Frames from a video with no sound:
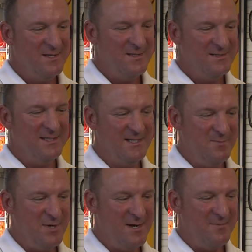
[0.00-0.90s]
Set the
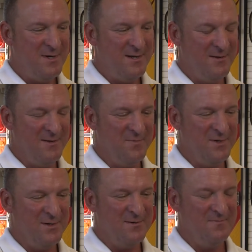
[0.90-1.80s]
pop bottle up
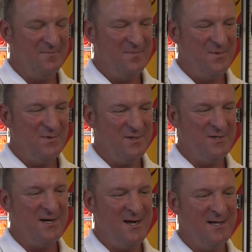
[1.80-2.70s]
there with the
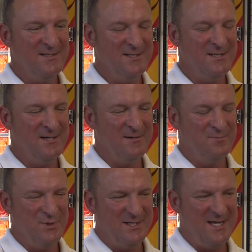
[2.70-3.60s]
dry ice in there,
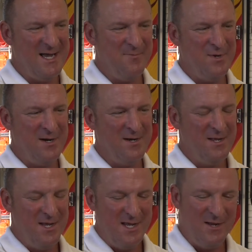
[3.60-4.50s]
put the cap on,
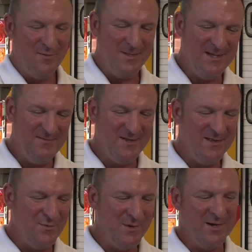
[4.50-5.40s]
and we leave the
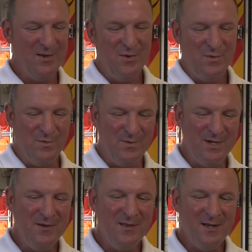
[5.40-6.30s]
other way. When we
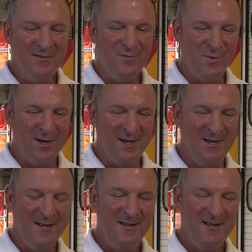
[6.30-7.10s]
go the other way,